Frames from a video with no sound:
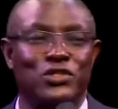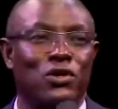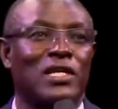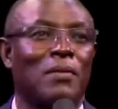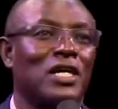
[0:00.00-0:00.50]
we
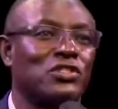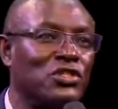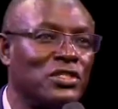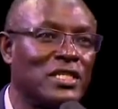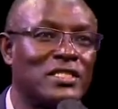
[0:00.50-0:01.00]
talked about
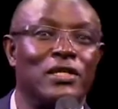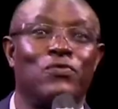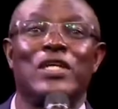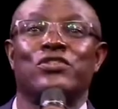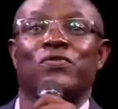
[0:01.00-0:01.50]
Jesus, the
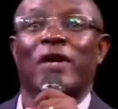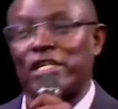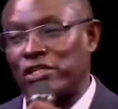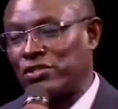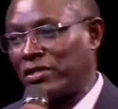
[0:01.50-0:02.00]

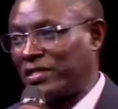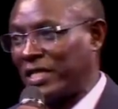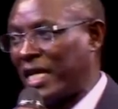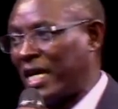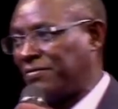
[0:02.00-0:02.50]
resurrection and
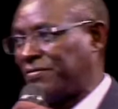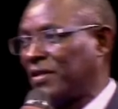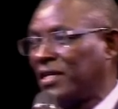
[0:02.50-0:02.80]
the life.